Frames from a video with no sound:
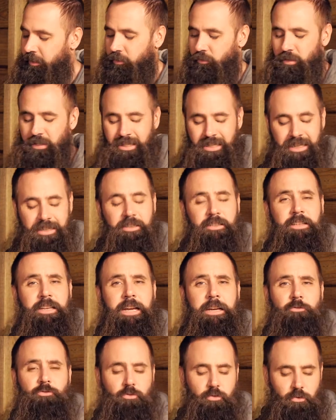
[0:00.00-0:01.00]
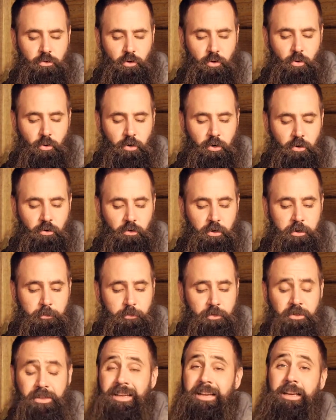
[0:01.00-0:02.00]
those nice natural cork
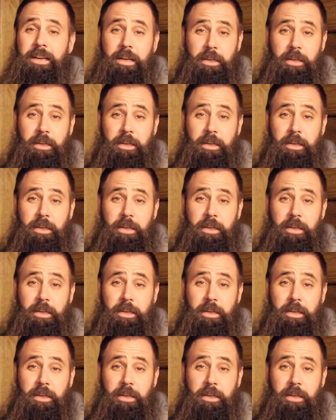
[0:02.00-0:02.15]
grips,